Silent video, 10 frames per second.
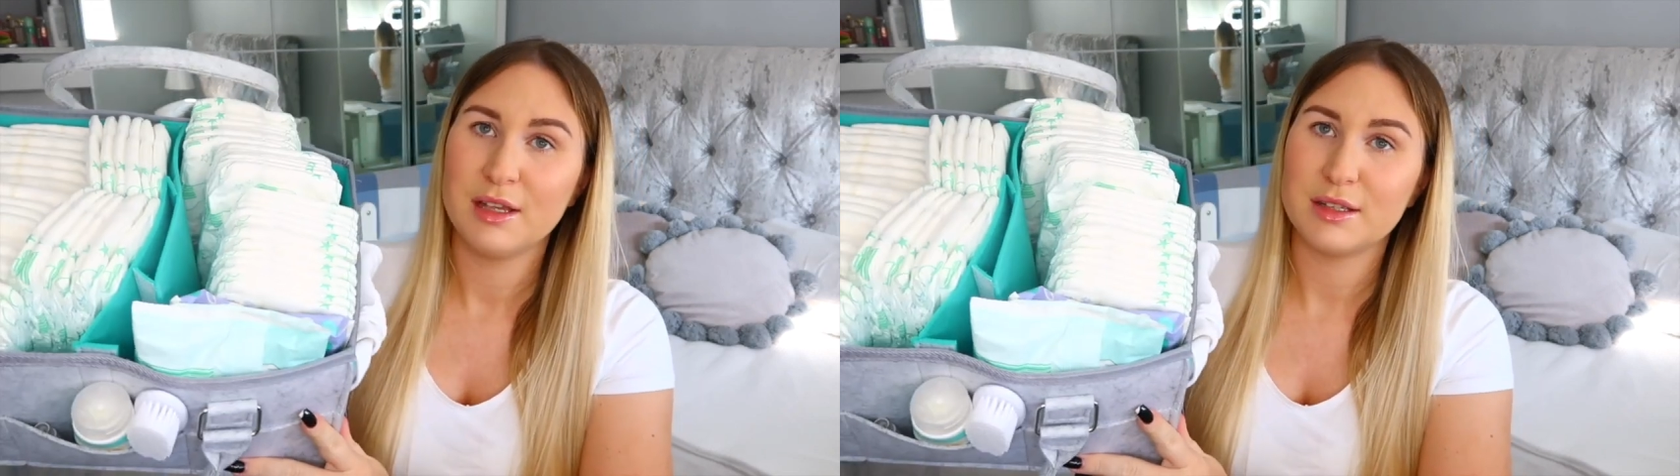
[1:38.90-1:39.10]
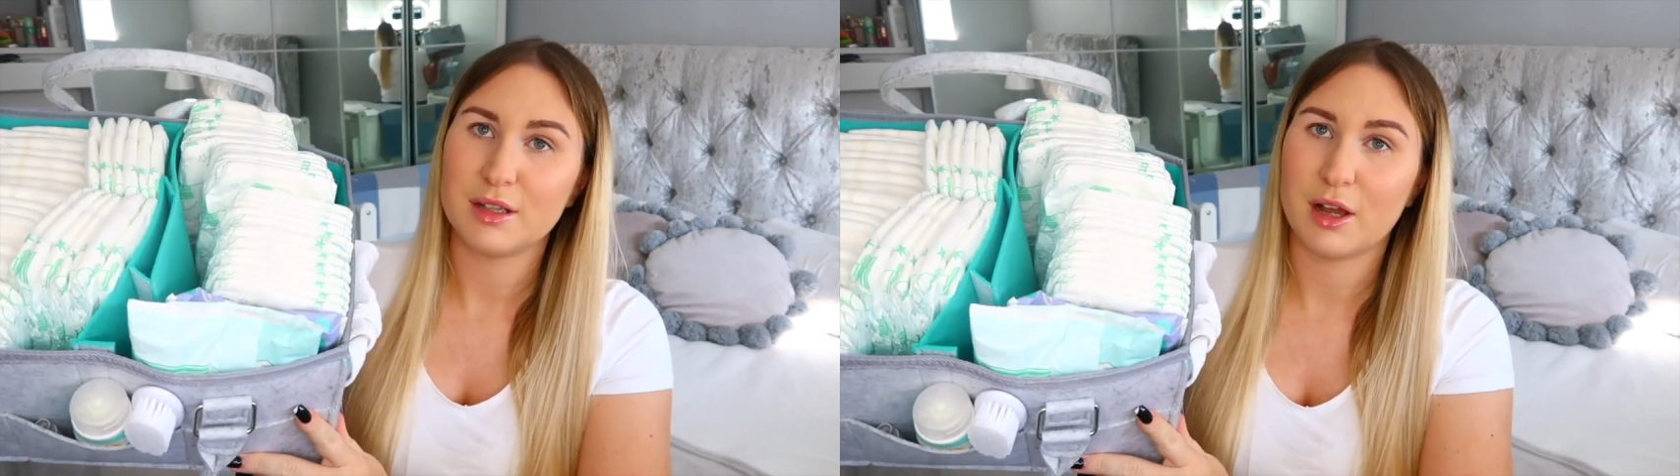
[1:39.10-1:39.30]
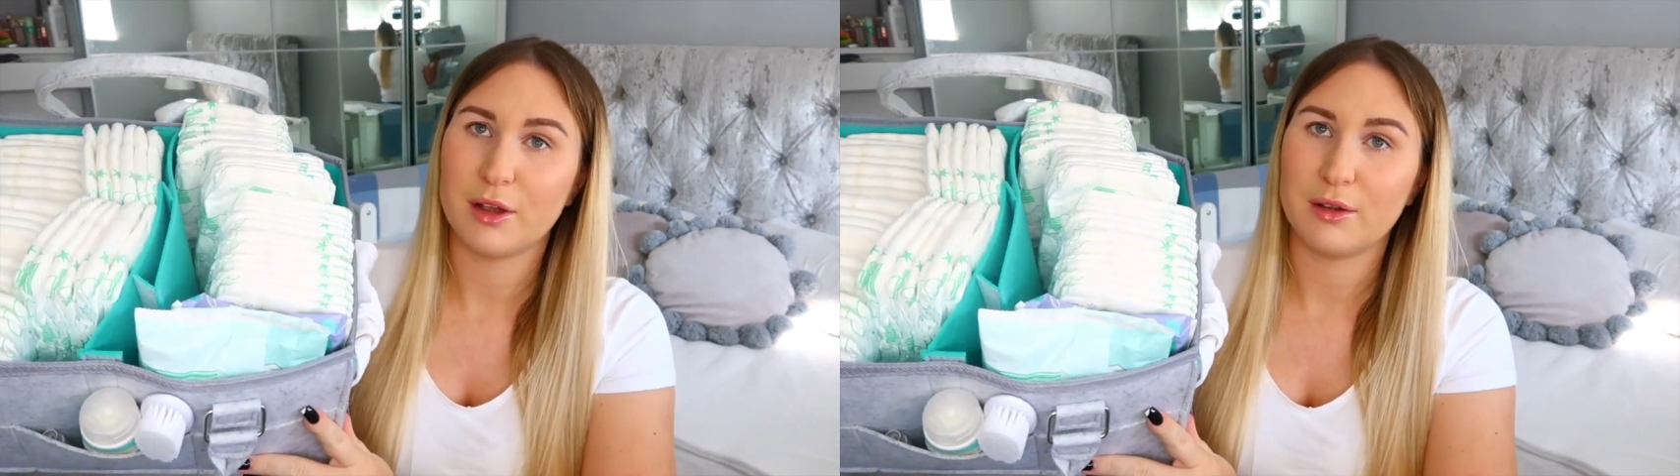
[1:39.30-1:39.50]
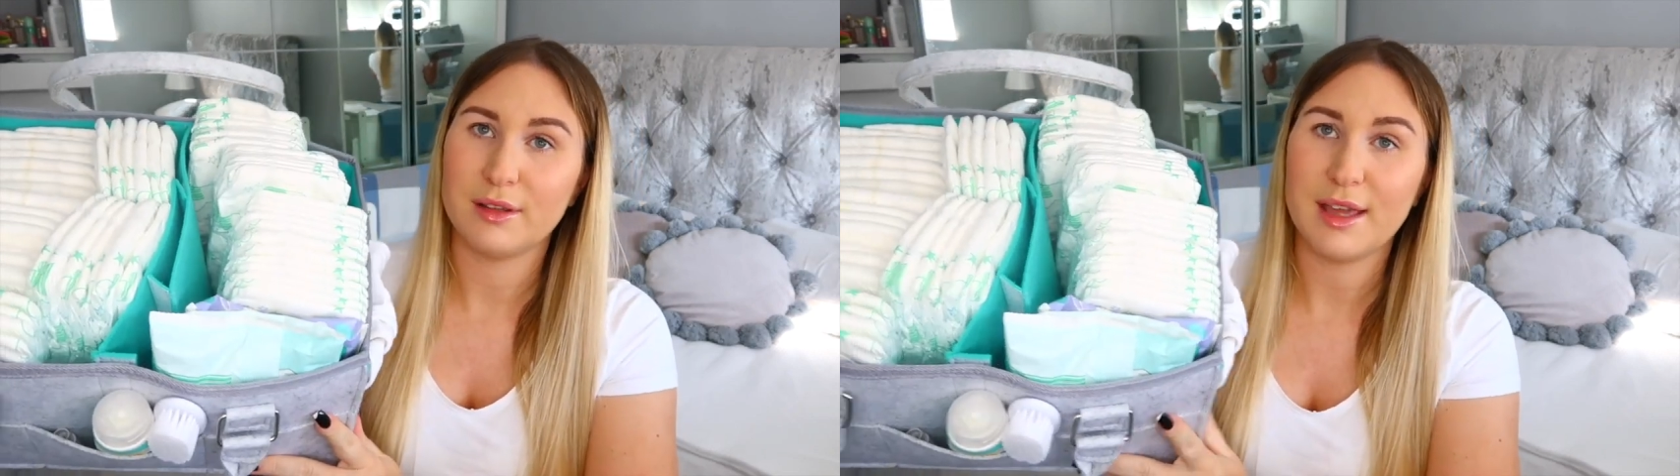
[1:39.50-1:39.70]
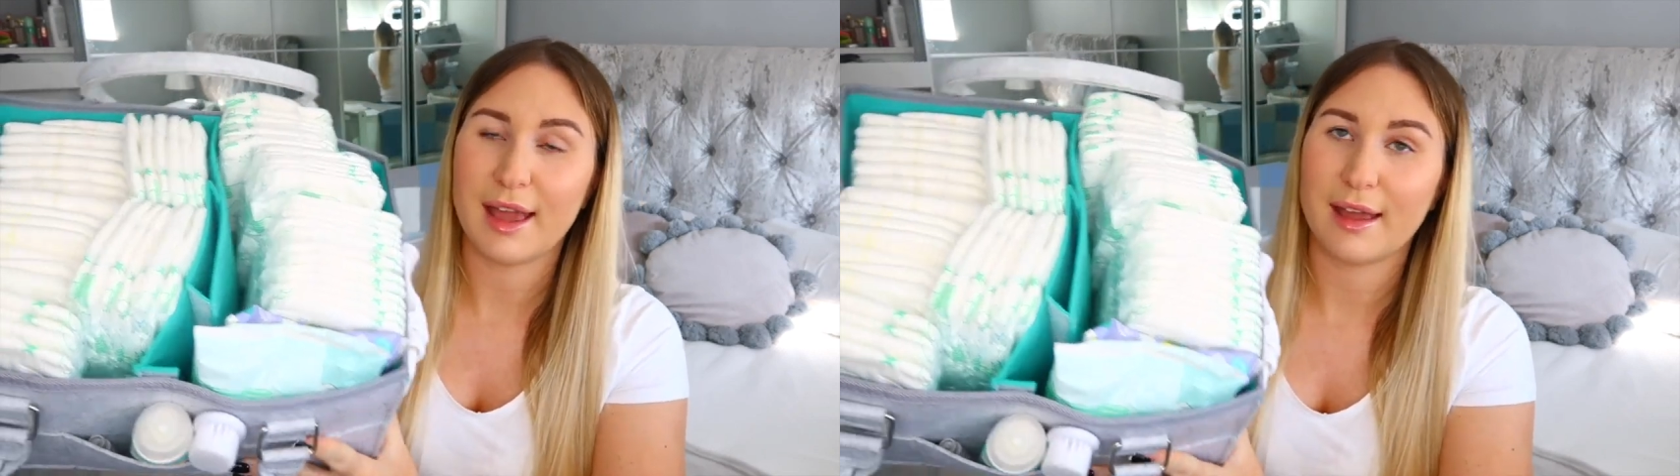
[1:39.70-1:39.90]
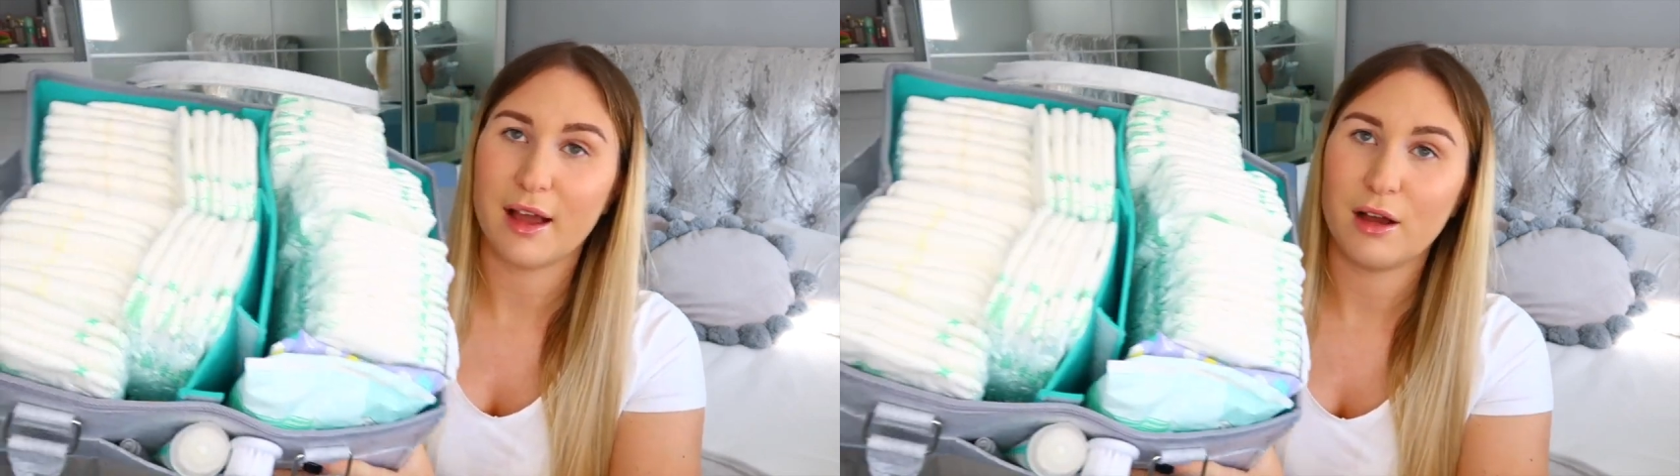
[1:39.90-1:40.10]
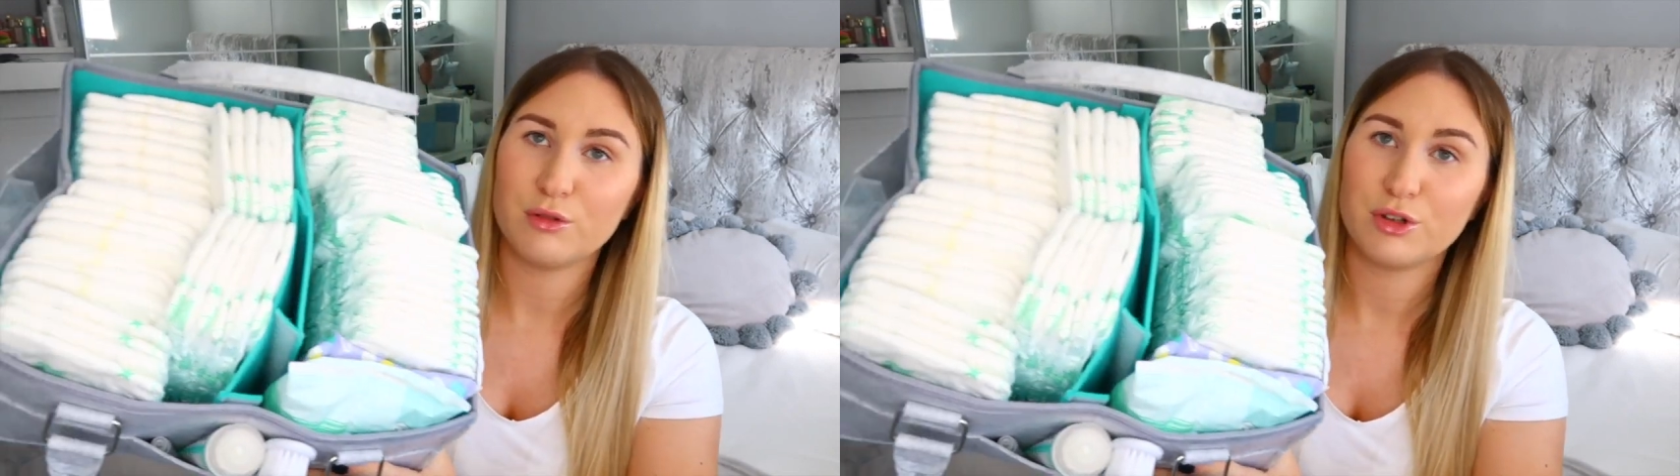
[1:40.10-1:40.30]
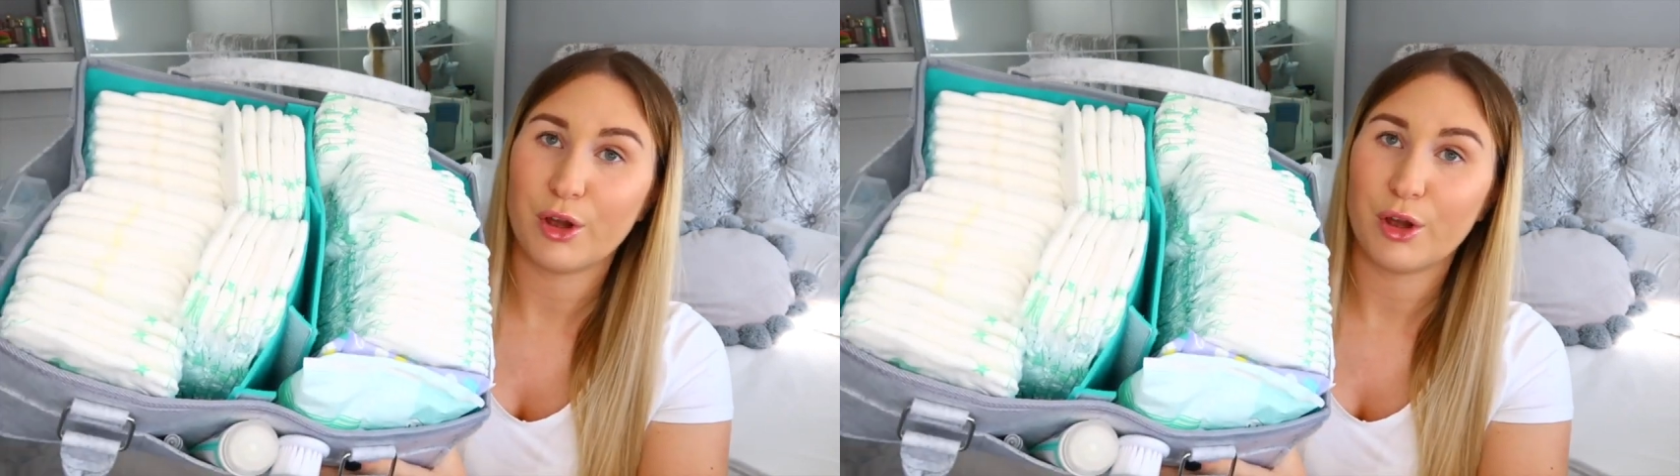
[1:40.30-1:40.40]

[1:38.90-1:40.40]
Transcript: So yeah, I'll